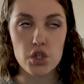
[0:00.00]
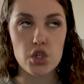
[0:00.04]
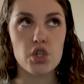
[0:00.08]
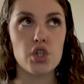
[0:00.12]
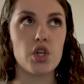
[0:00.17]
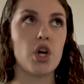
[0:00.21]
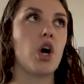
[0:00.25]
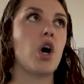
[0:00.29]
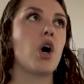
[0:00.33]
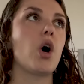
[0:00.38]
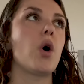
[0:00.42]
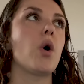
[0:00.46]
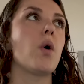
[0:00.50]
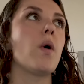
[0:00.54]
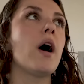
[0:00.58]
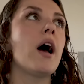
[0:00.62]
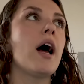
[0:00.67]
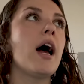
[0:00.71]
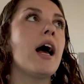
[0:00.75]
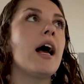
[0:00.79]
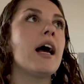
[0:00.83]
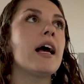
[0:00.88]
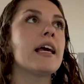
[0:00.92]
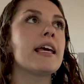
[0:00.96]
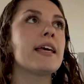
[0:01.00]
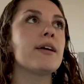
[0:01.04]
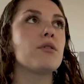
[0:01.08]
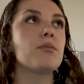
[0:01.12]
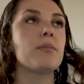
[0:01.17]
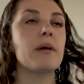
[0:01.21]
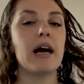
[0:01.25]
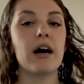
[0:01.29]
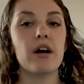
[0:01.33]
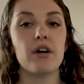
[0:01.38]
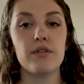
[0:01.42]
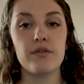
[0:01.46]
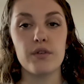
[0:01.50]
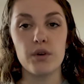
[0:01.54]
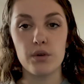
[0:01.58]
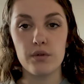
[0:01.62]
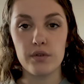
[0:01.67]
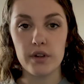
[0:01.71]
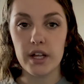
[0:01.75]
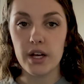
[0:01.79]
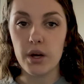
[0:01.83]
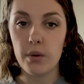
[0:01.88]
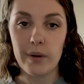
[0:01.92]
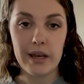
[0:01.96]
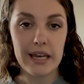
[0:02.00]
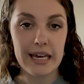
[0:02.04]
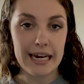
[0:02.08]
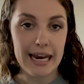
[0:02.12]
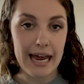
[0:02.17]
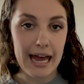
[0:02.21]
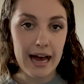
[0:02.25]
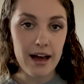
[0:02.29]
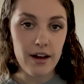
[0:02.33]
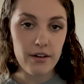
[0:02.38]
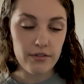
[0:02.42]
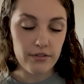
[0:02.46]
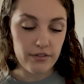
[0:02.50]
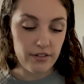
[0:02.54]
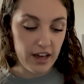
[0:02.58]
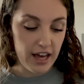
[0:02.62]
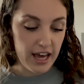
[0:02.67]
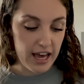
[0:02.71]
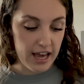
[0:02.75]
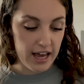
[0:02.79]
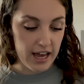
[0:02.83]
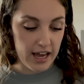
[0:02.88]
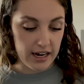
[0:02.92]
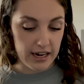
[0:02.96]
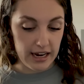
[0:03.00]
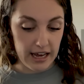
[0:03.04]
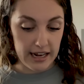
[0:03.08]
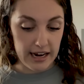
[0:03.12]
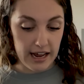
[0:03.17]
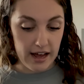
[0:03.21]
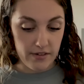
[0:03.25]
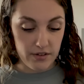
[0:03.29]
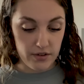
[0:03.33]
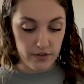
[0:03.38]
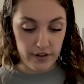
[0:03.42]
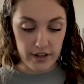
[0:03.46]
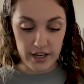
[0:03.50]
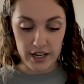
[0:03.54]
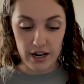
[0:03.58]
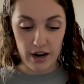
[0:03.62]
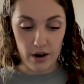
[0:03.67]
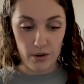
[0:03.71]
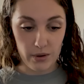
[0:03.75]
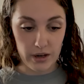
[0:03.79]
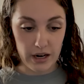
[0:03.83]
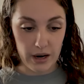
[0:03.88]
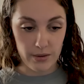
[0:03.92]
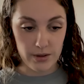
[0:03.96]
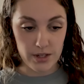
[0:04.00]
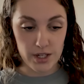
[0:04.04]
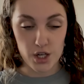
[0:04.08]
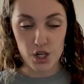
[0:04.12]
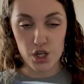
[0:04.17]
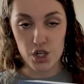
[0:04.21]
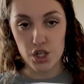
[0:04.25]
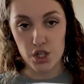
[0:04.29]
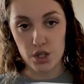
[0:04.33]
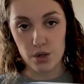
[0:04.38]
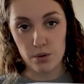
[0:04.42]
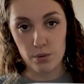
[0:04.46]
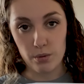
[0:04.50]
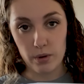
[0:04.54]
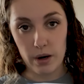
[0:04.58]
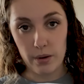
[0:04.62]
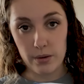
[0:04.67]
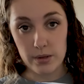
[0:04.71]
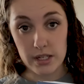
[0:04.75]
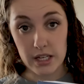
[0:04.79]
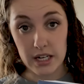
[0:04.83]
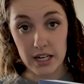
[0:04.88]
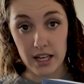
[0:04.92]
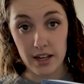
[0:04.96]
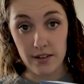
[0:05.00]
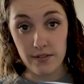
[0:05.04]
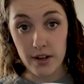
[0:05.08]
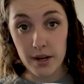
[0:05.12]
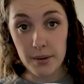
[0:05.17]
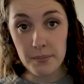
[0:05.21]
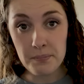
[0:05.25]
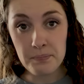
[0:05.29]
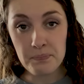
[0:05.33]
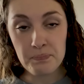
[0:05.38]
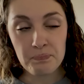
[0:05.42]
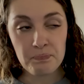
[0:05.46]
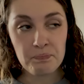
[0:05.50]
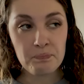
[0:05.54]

So he would be out of food for like a week and a half, and I'd have to figure out what I was gonna do and what I was gonna give him.